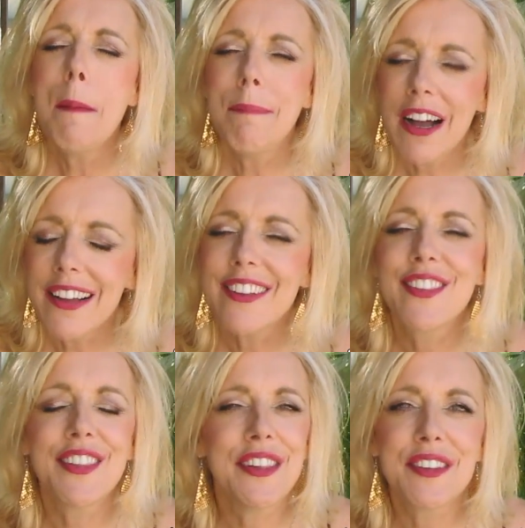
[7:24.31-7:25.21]
but
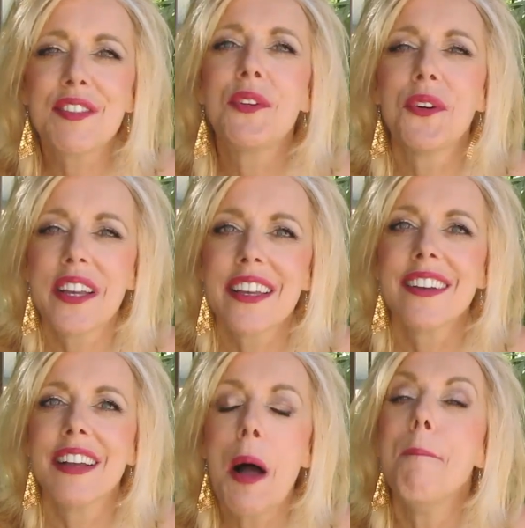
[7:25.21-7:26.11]
she is
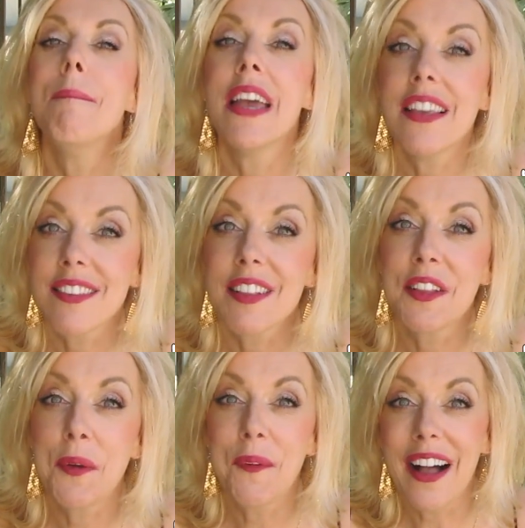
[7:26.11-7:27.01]
doing
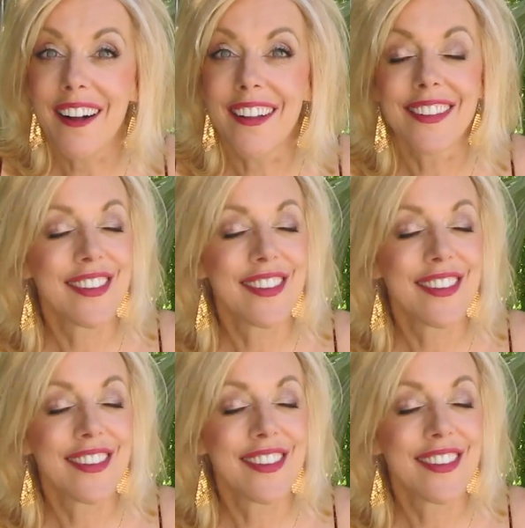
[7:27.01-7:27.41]
amazingly well.